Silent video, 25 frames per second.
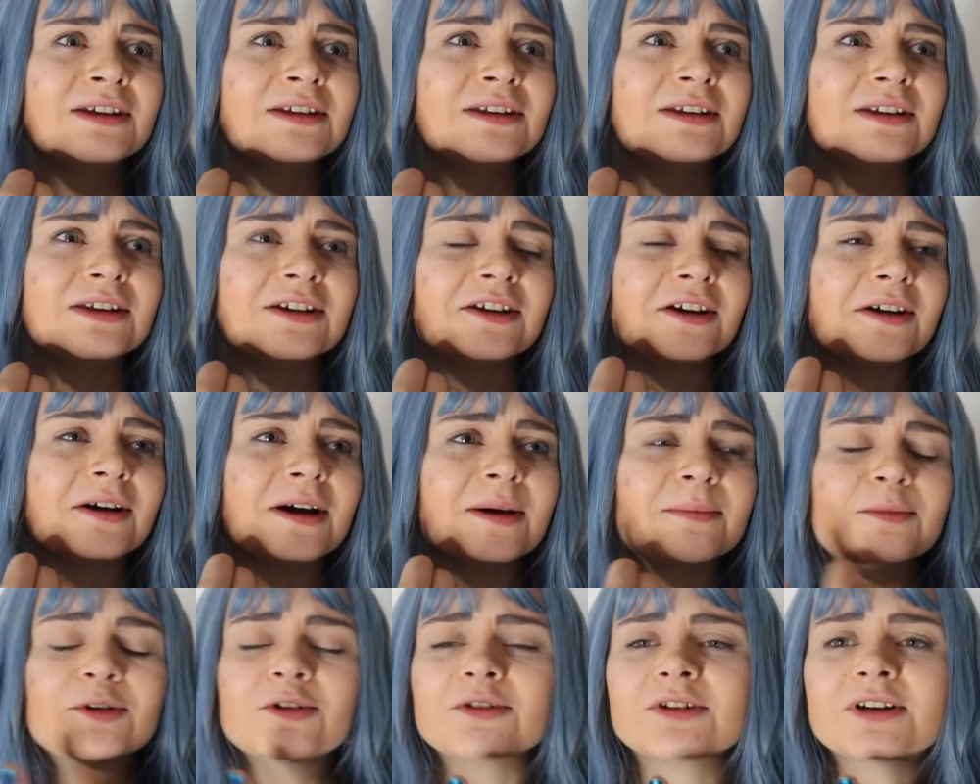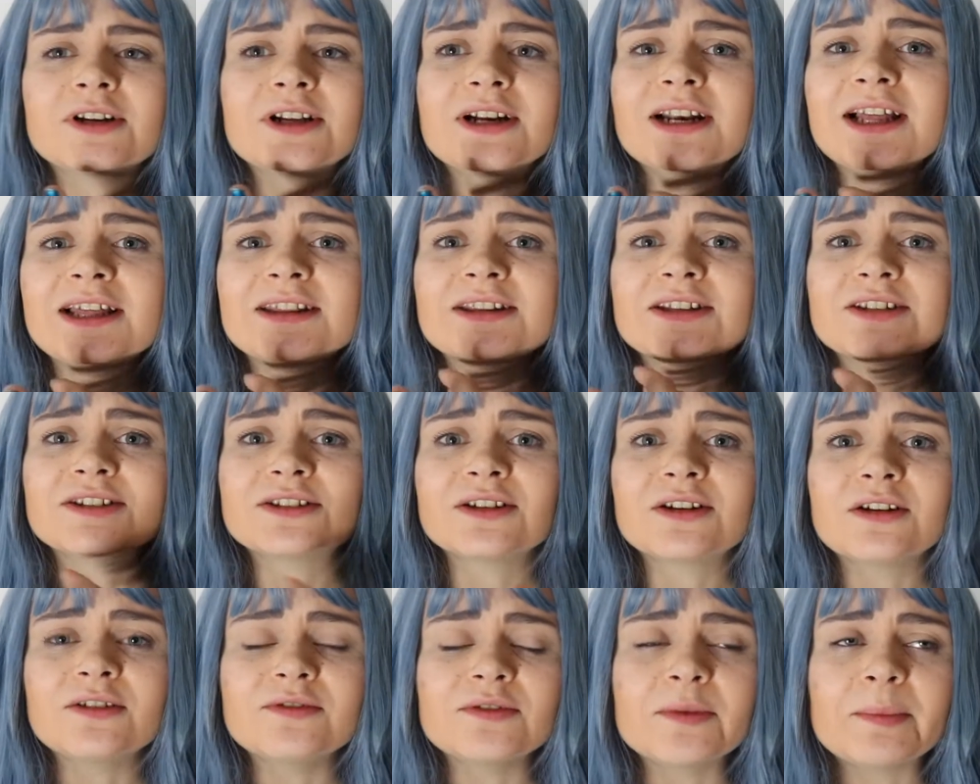you know, I'm not going to let
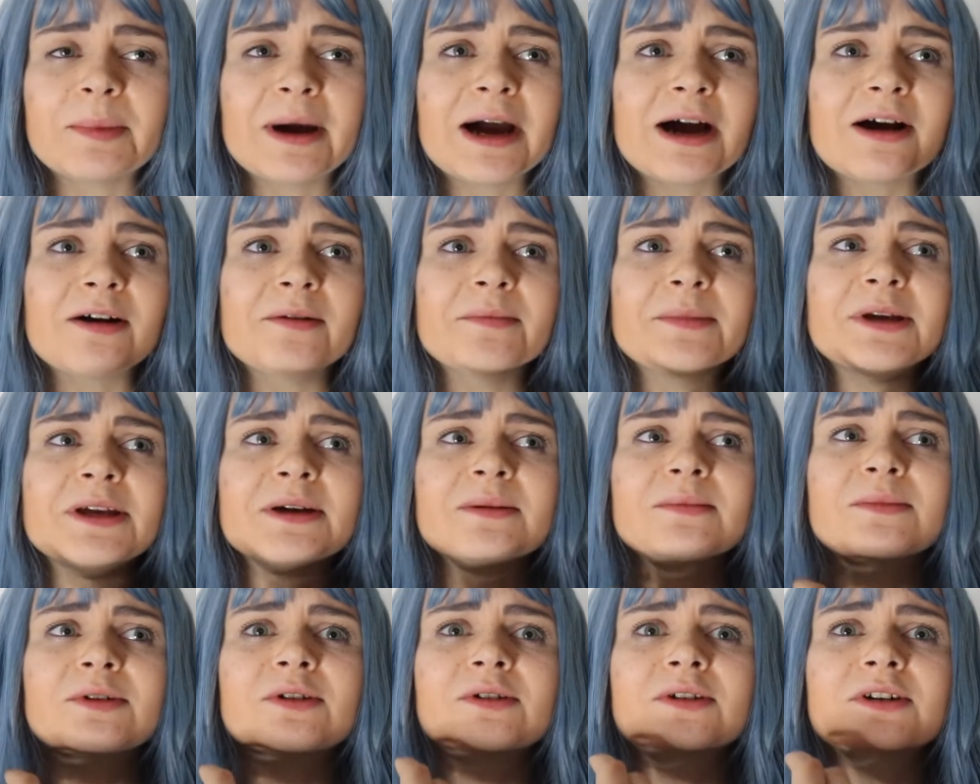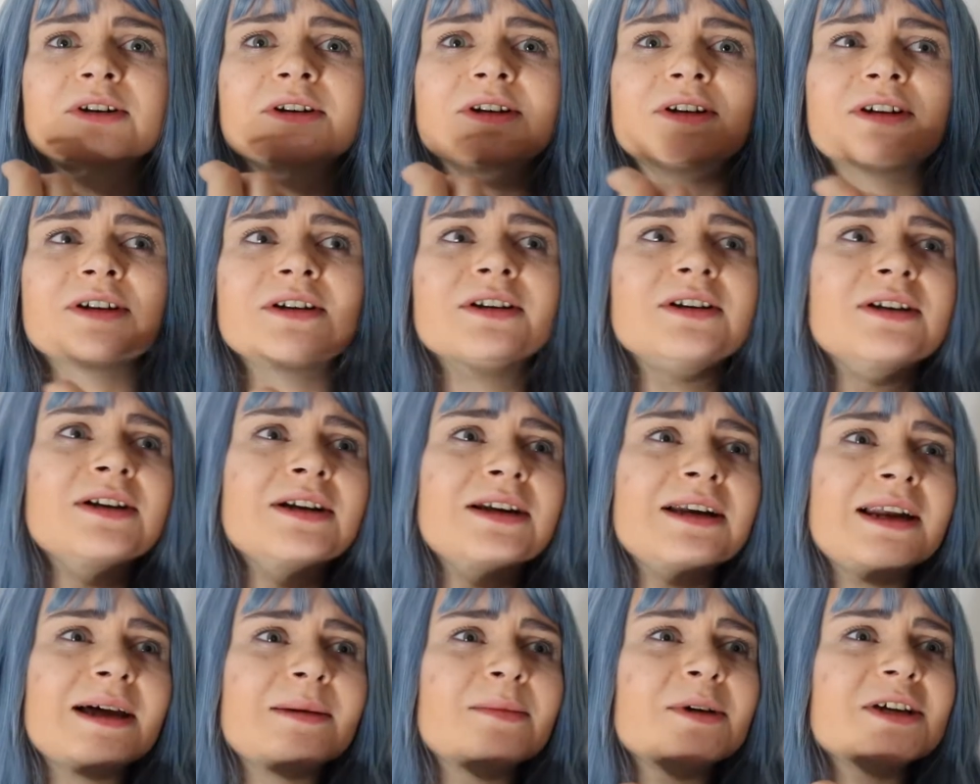this overpower me. I'm not going to
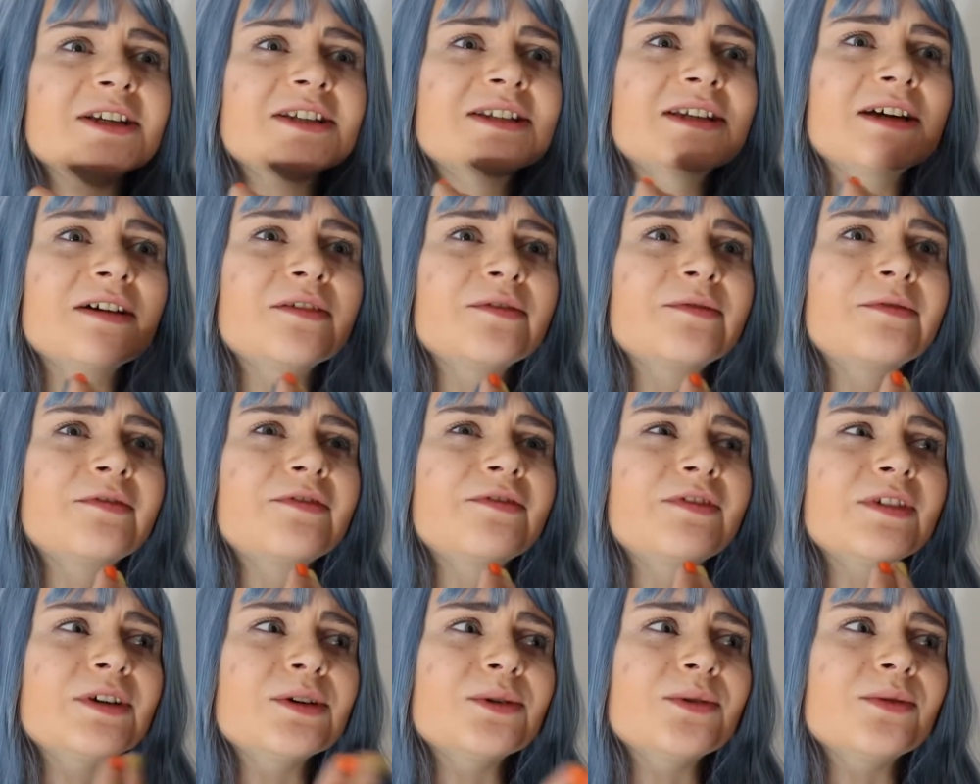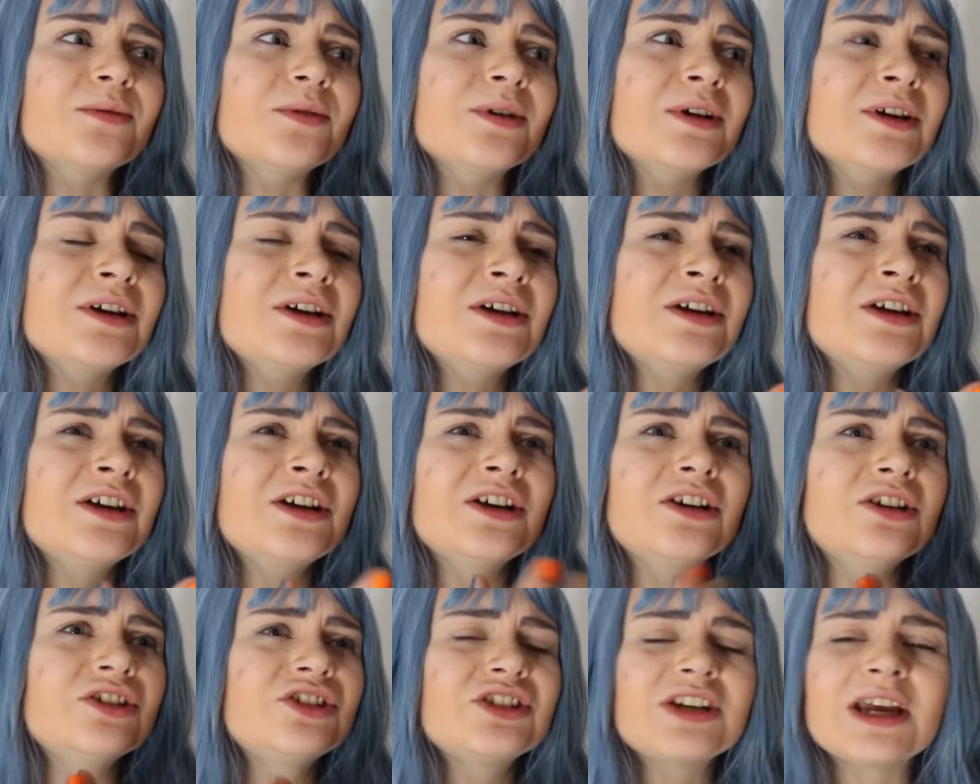let myself feel
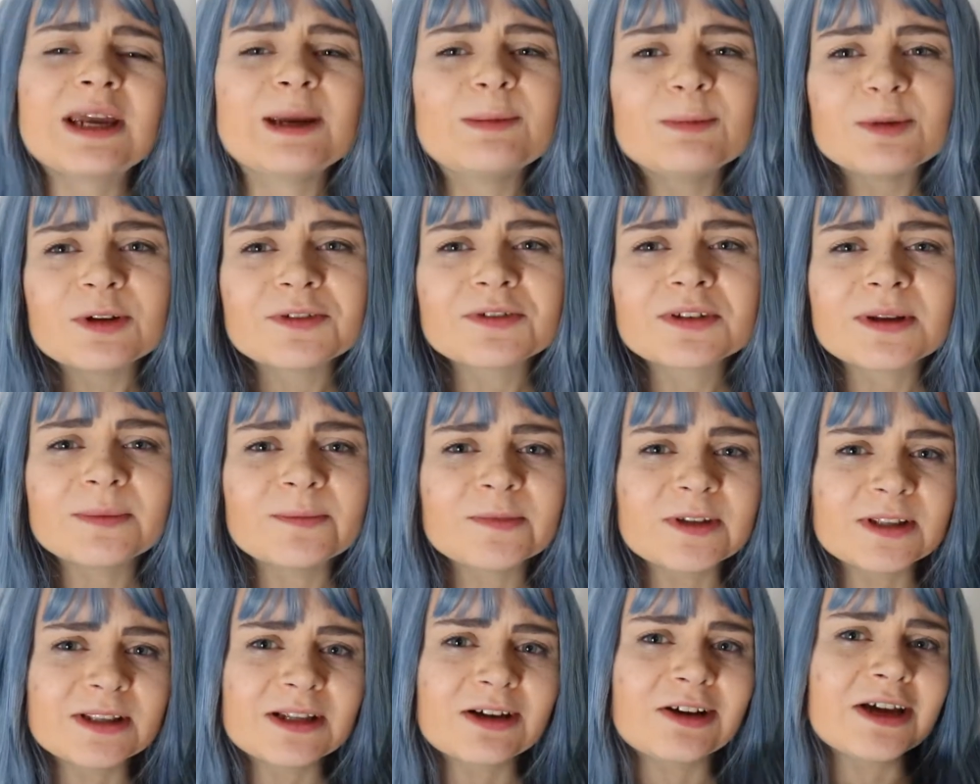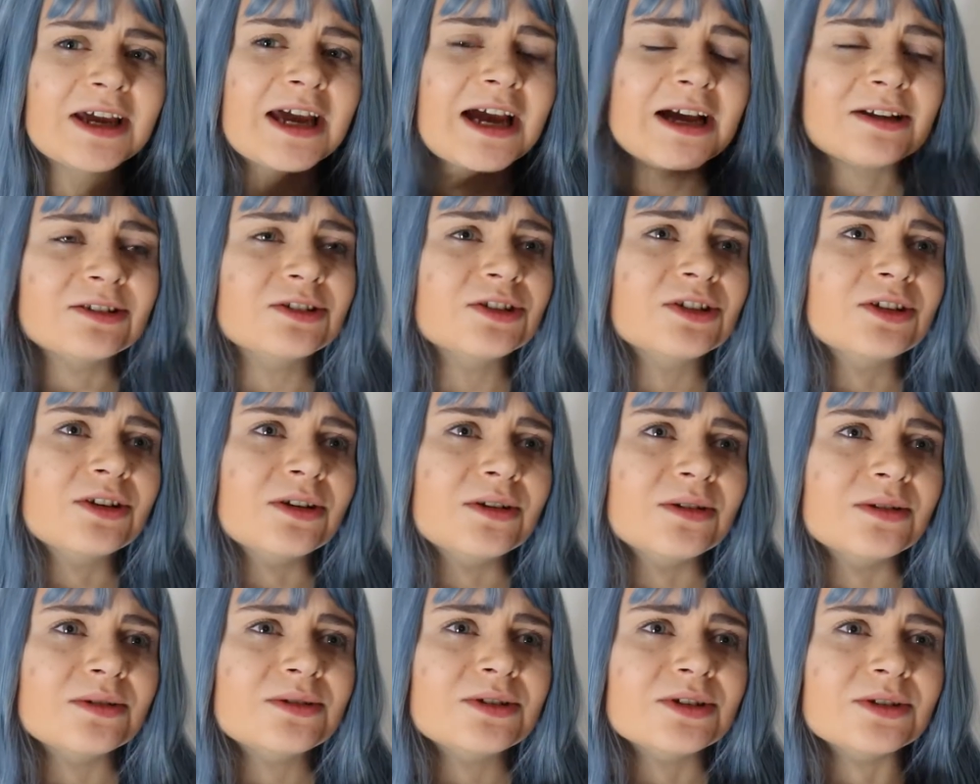ashamed of something that I had to
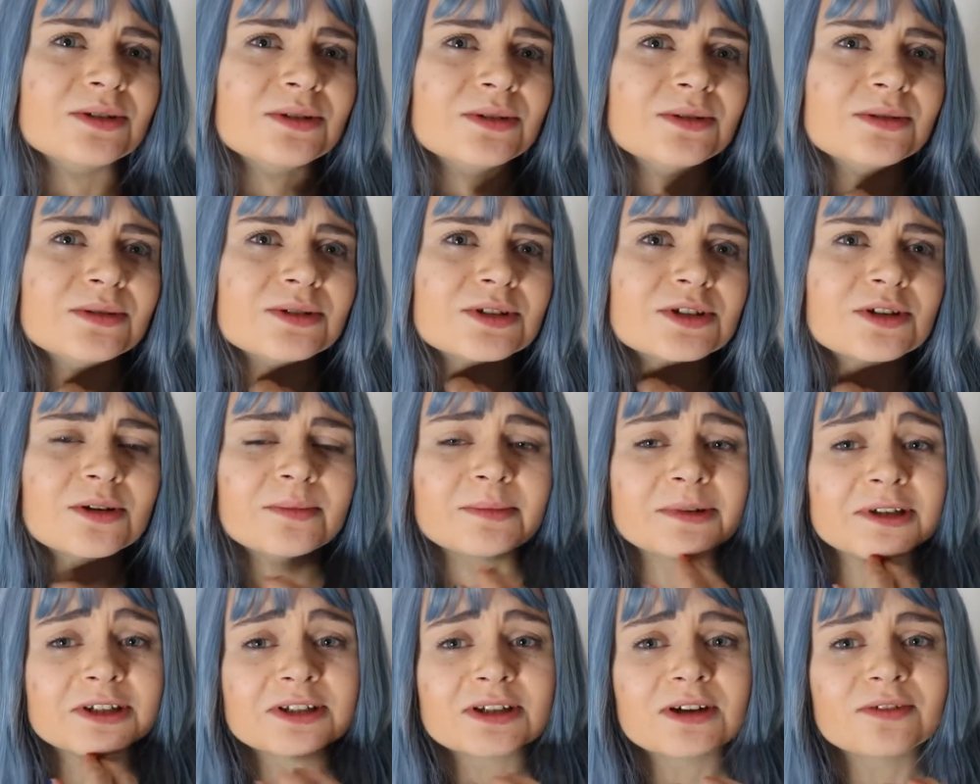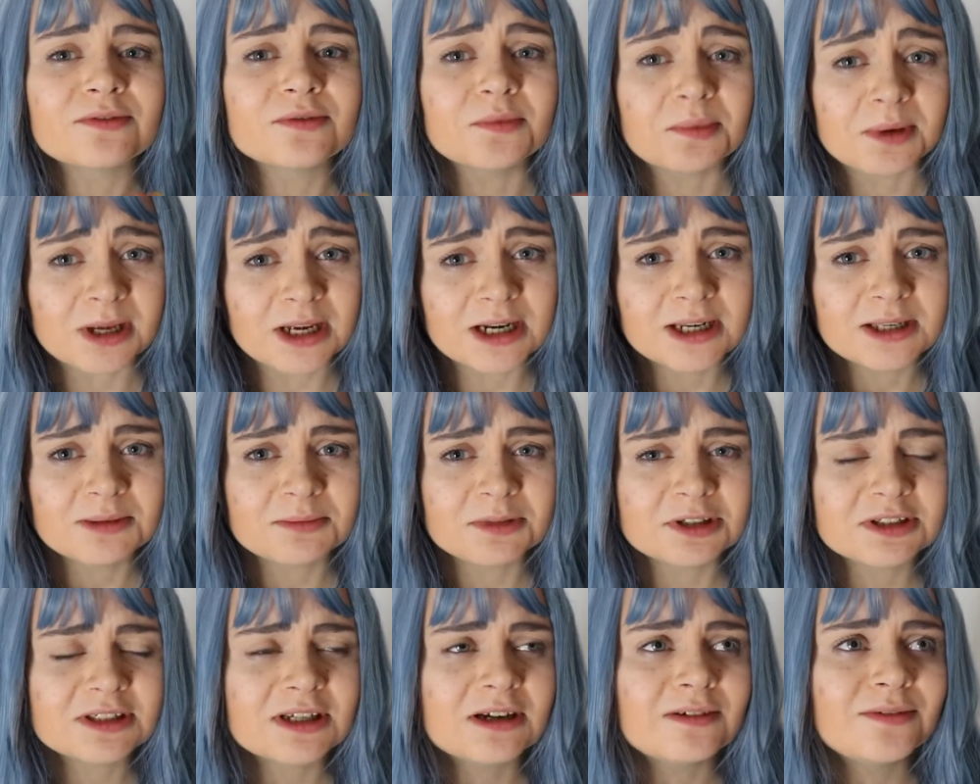do to stop myself from killing
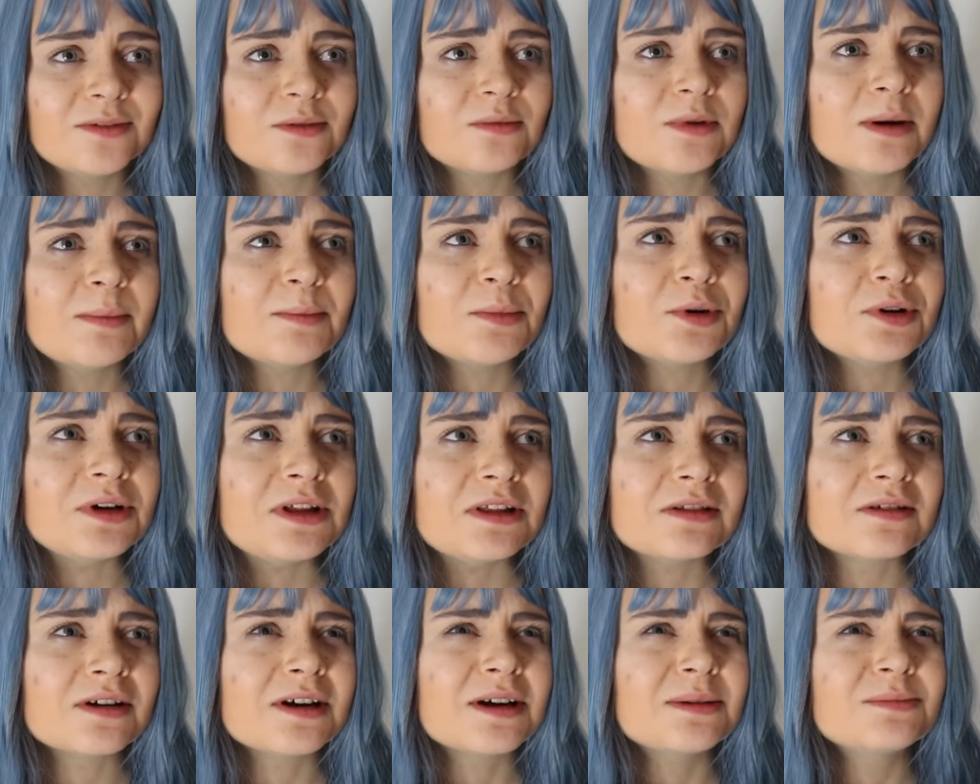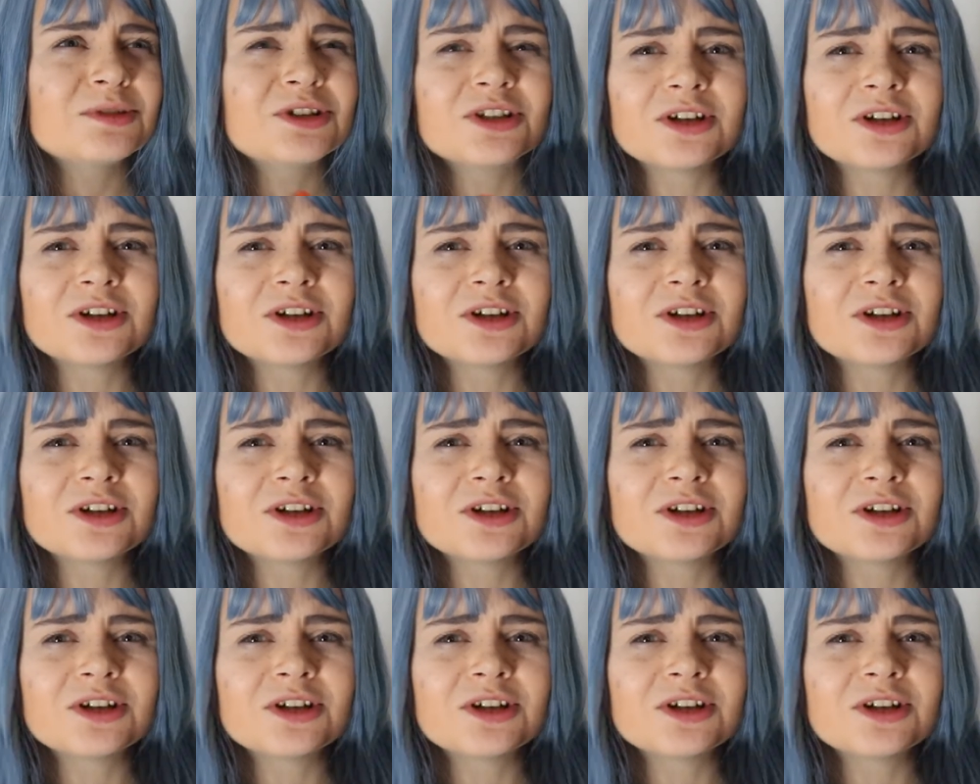myself at one point in time.